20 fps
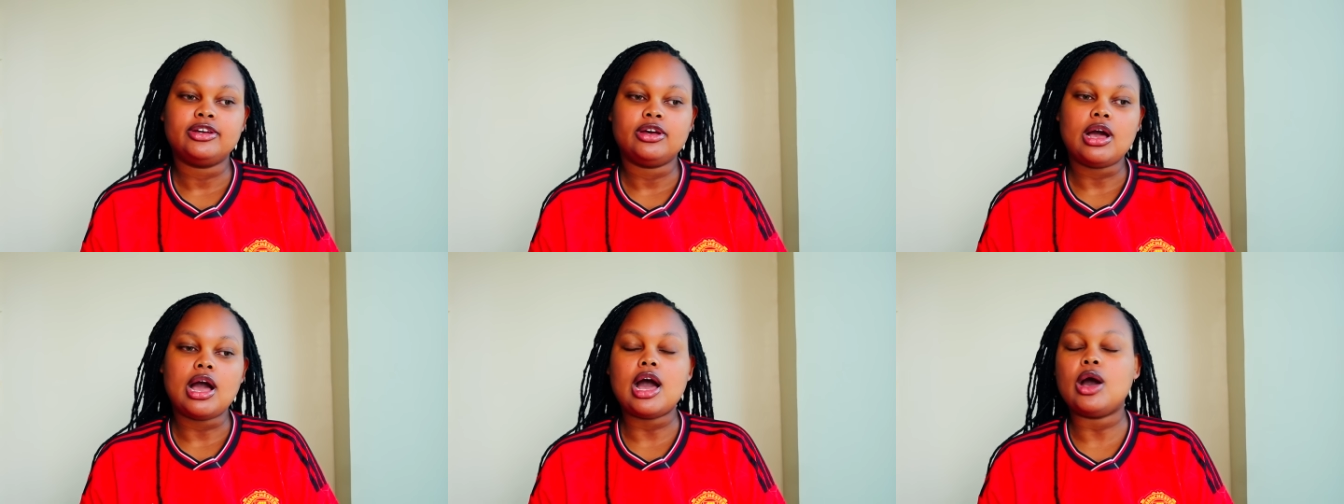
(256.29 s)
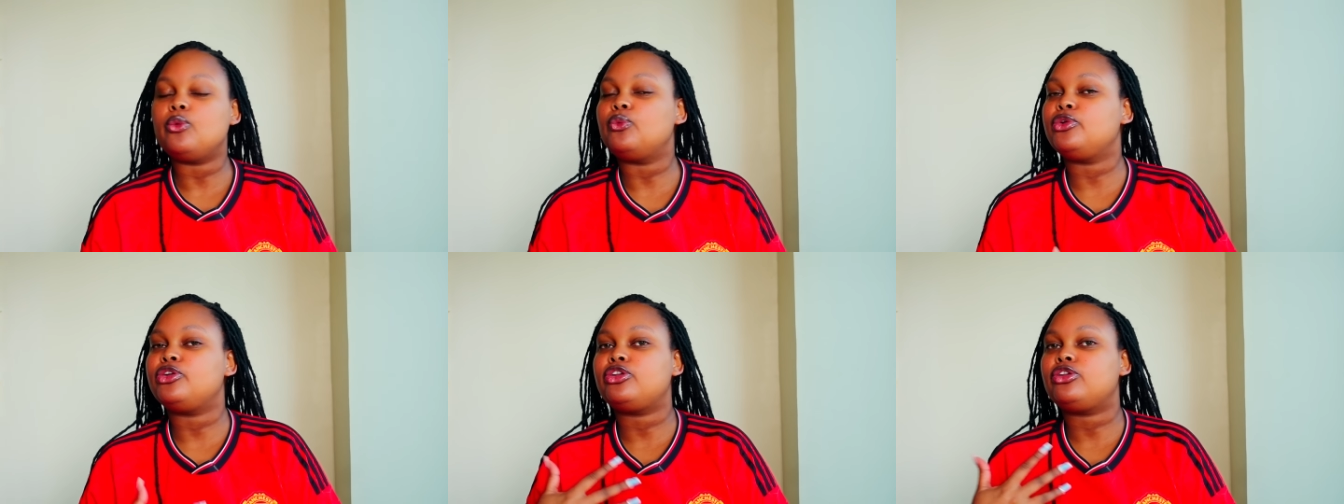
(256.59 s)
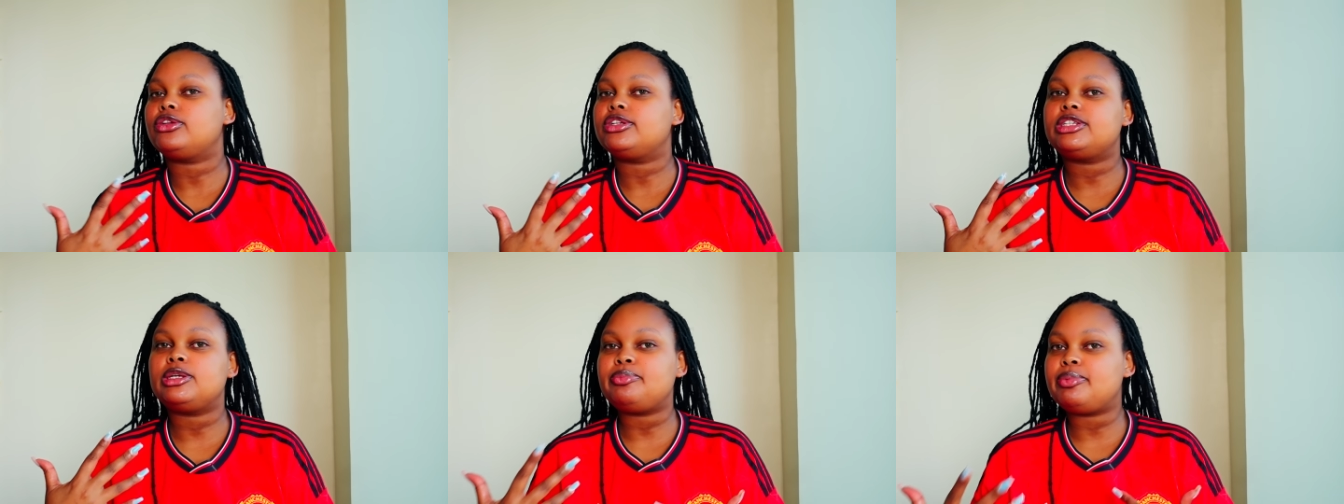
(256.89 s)
how we
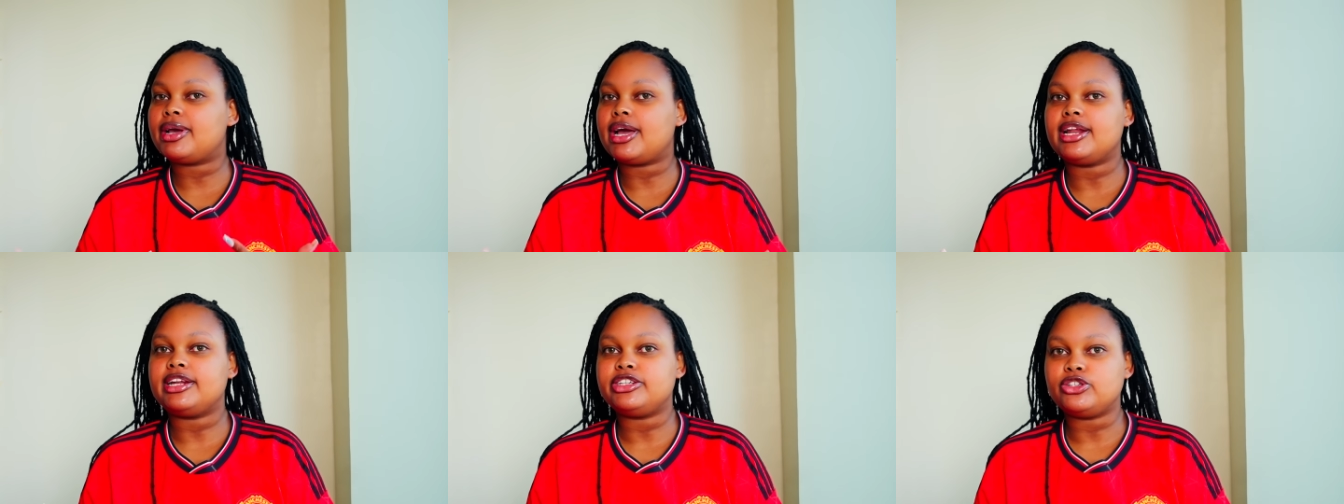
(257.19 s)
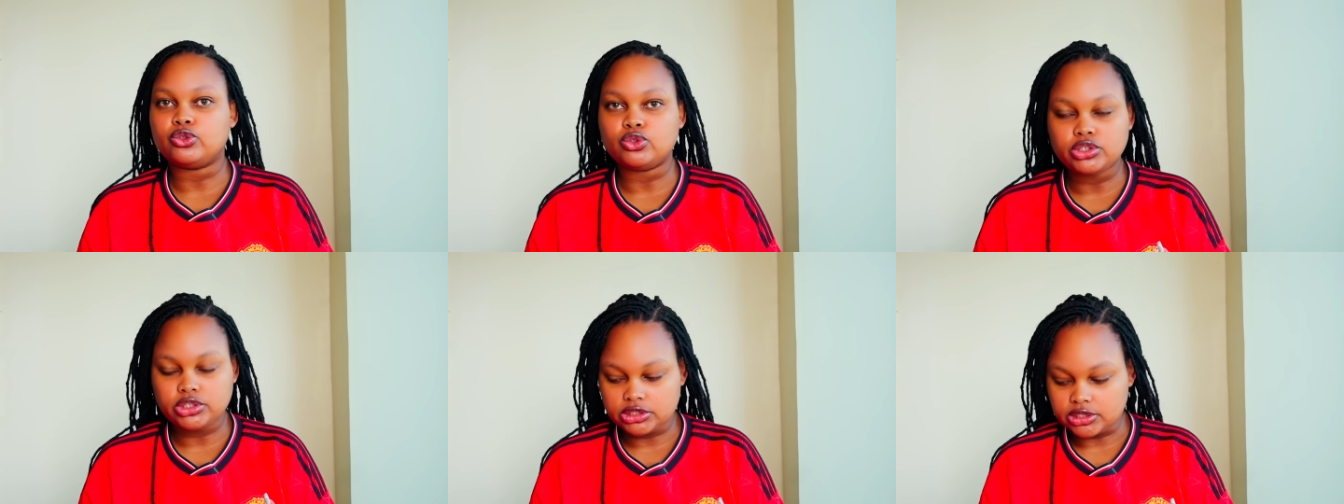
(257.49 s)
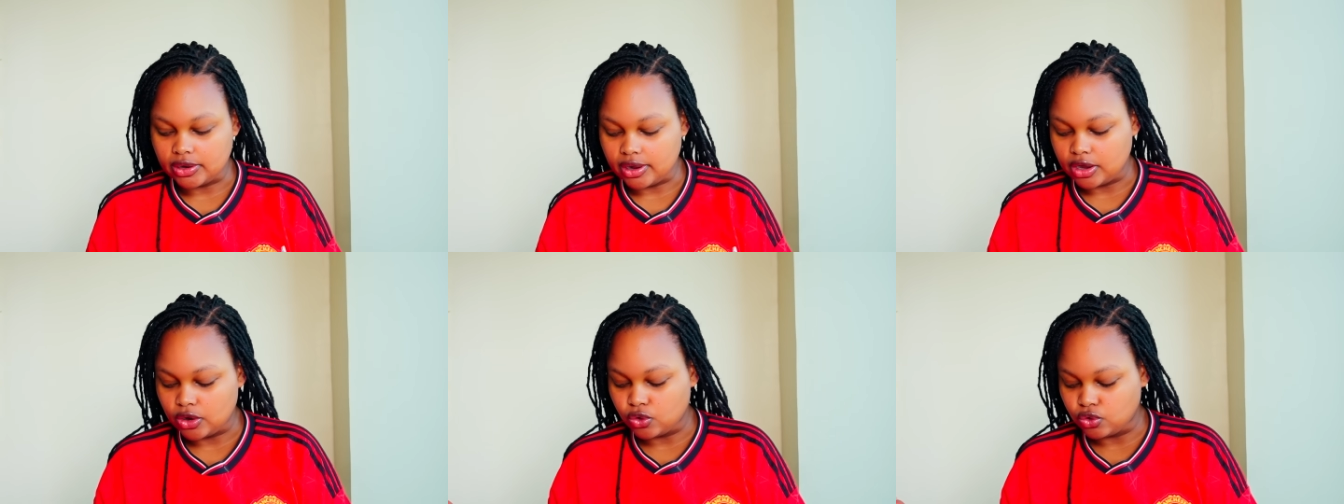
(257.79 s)
typically do it in
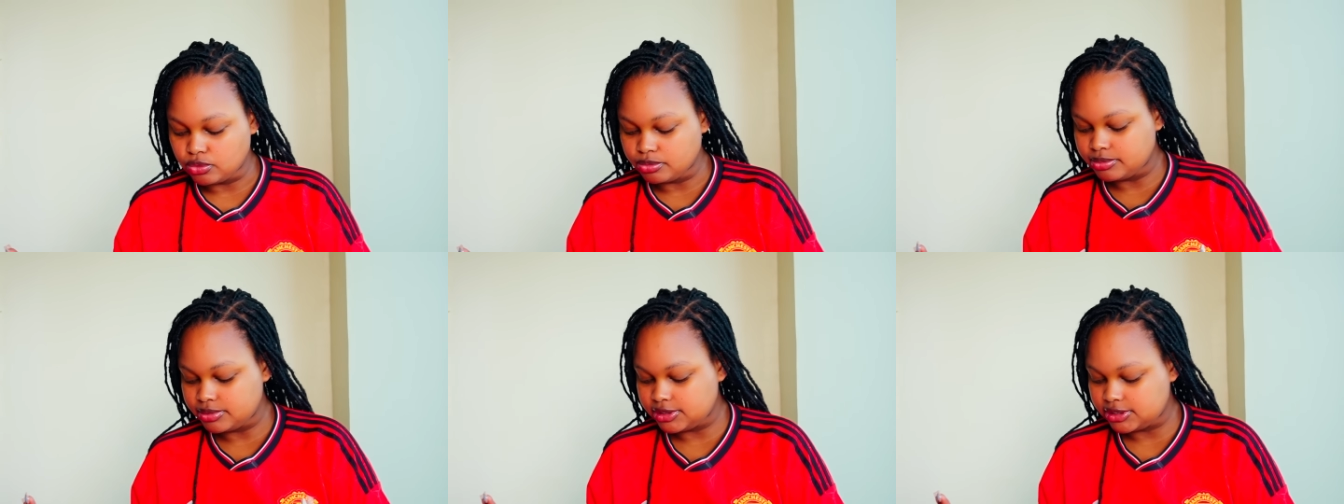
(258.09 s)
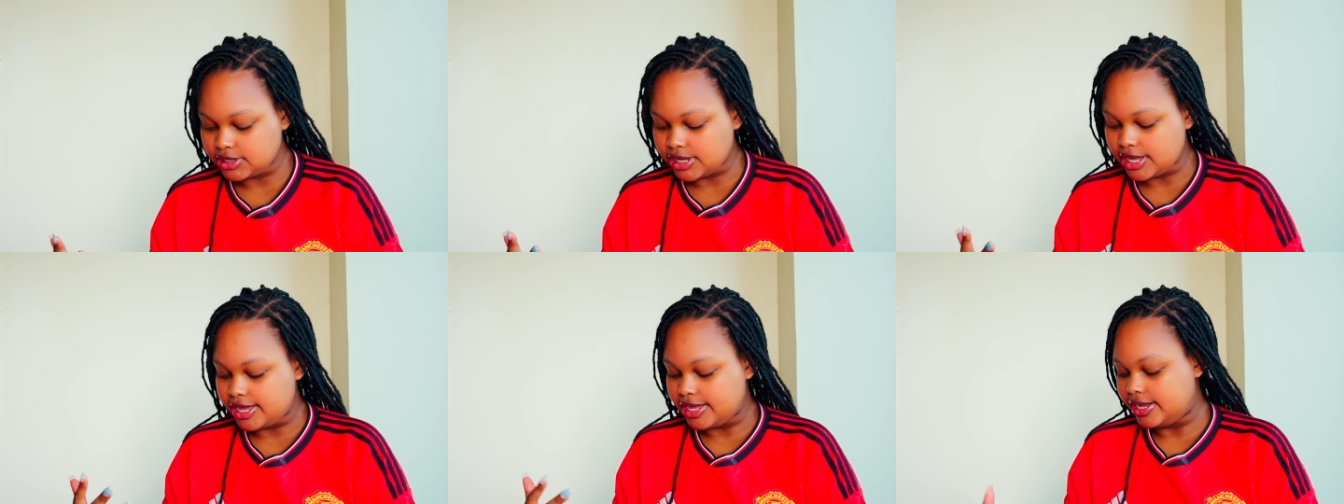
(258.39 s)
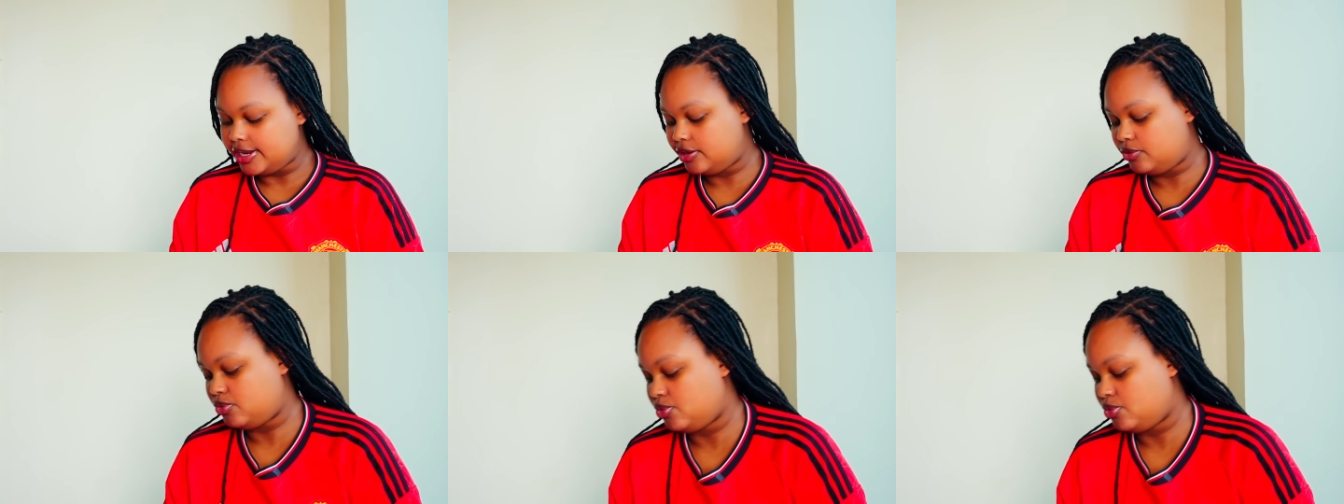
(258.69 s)
our homes. And